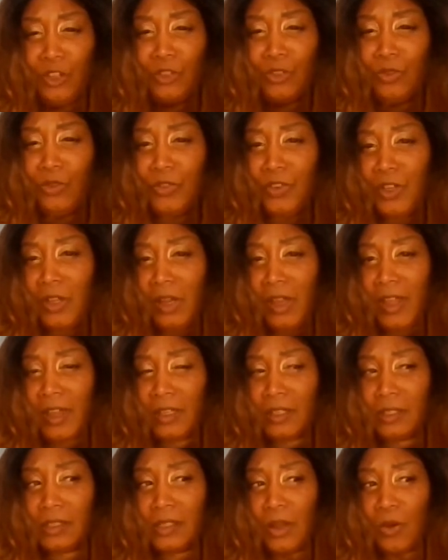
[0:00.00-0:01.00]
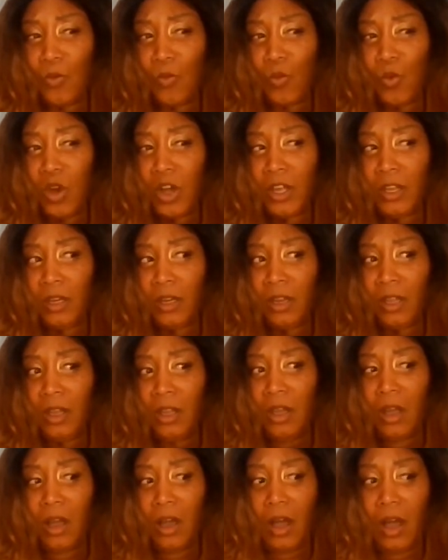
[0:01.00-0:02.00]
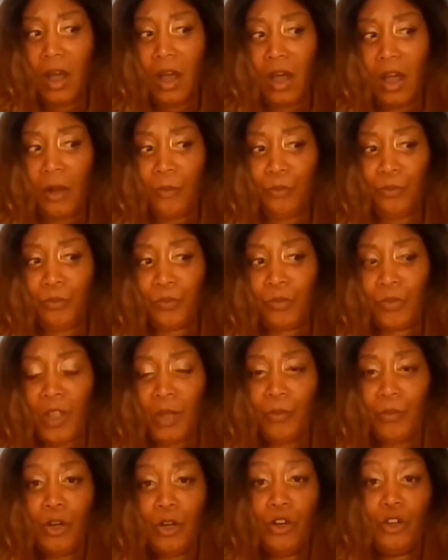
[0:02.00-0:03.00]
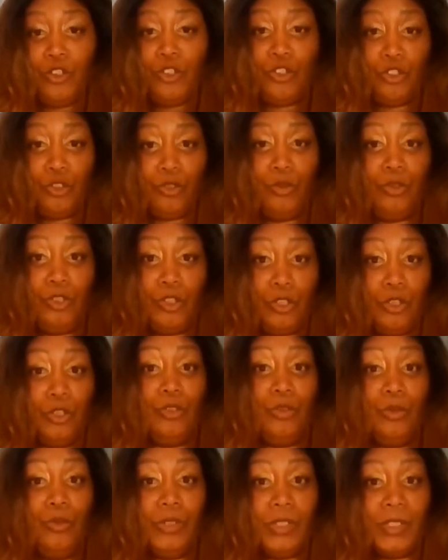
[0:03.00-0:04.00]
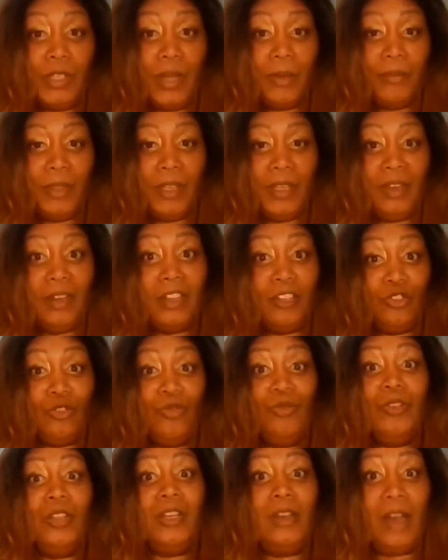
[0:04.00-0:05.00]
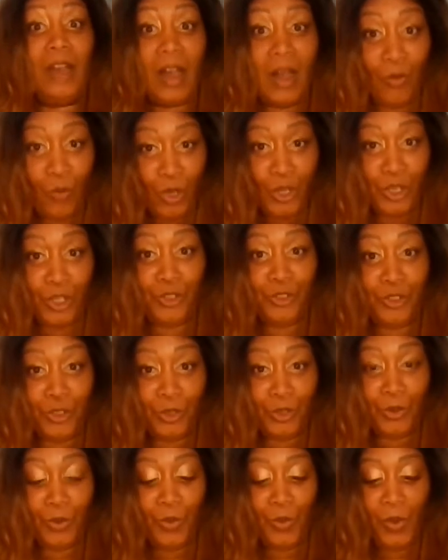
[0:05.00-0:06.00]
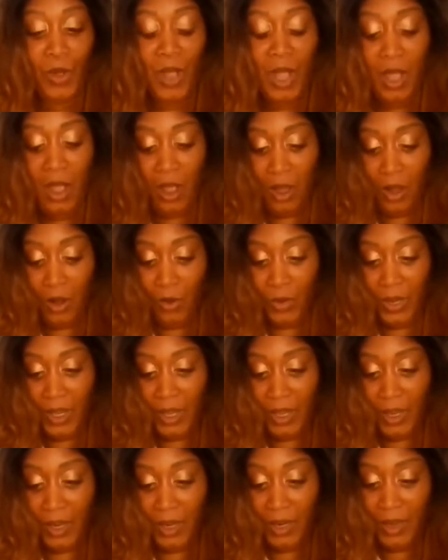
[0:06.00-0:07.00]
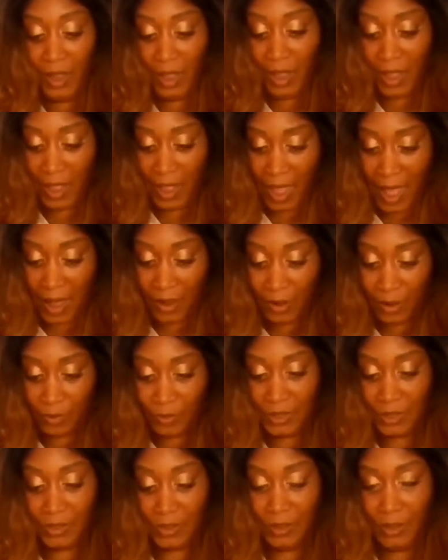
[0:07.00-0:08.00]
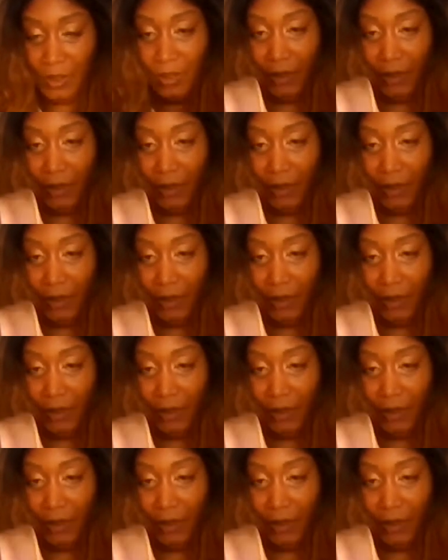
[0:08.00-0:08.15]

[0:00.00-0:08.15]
You feel like someone um, pushed you to do something that you did not want to do, okay? And Alchemist,